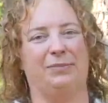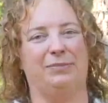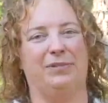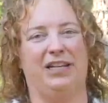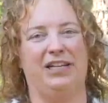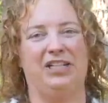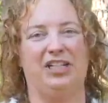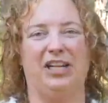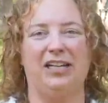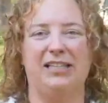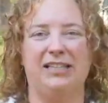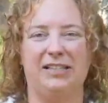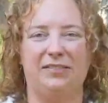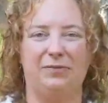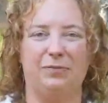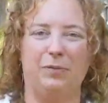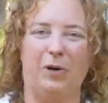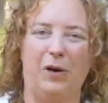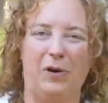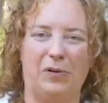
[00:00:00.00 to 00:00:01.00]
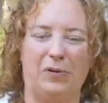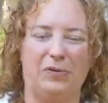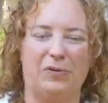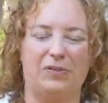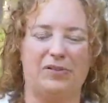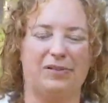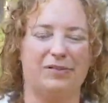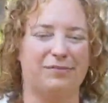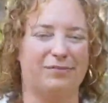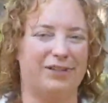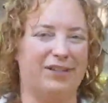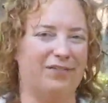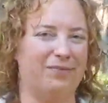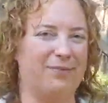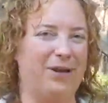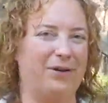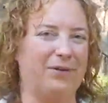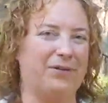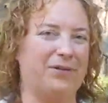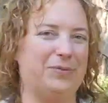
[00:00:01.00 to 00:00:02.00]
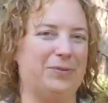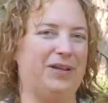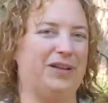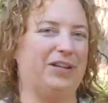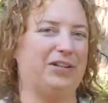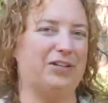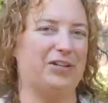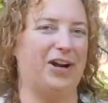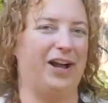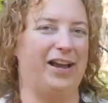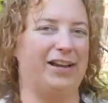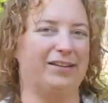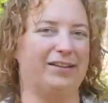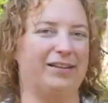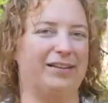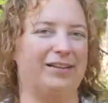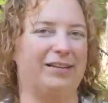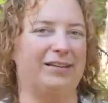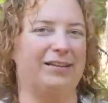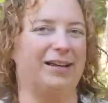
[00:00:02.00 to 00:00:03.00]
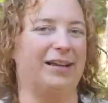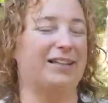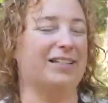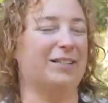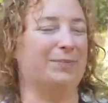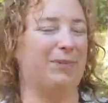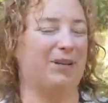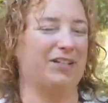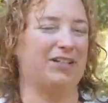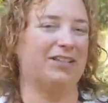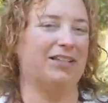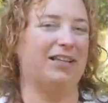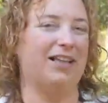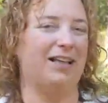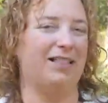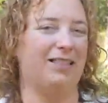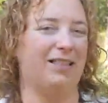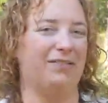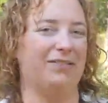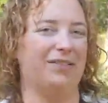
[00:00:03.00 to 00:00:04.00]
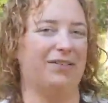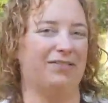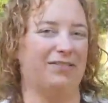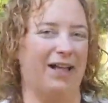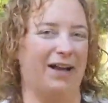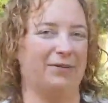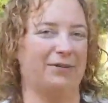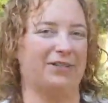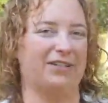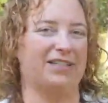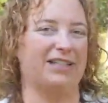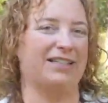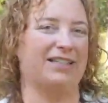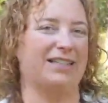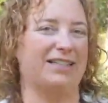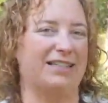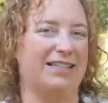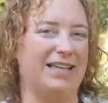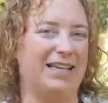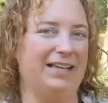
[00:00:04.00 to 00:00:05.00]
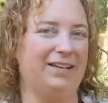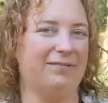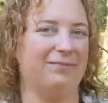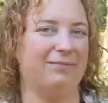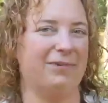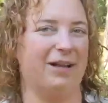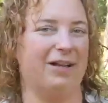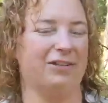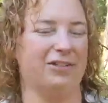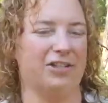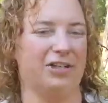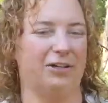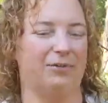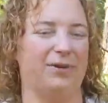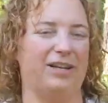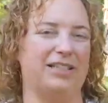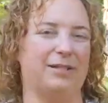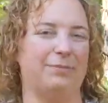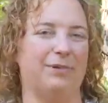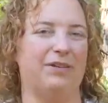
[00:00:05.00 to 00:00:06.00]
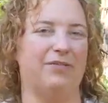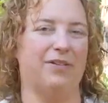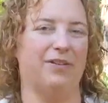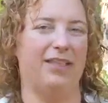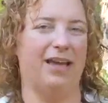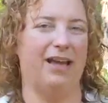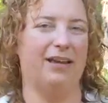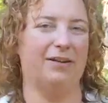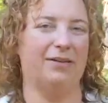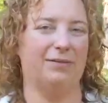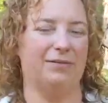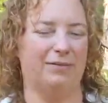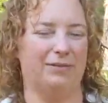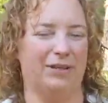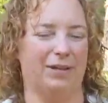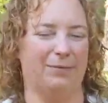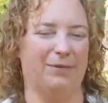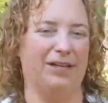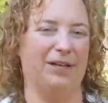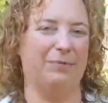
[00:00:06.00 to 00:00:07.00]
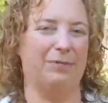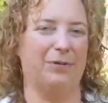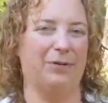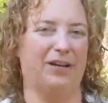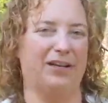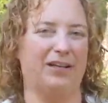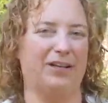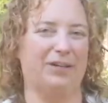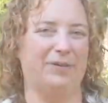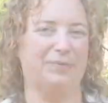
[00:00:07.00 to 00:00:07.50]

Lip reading: digestive woes, give meadowsweet a try. I especially love the flowers as a tea. I'll share a recipe for that coming up quick.